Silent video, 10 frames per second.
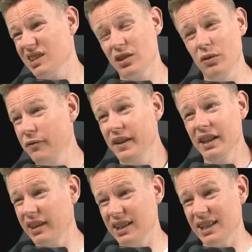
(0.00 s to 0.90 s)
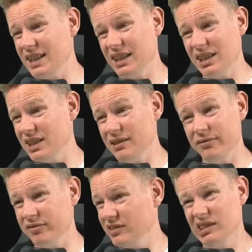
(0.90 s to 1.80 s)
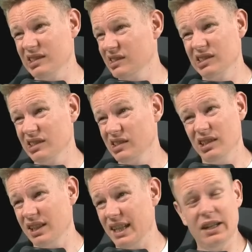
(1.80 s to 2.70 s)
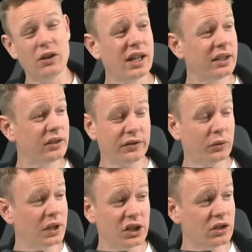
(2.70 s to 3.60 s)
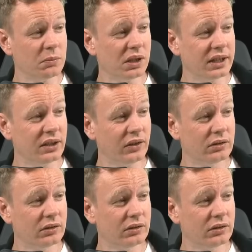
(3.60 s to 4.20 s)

too filthy nightlife. He had all kinds of strange complaints.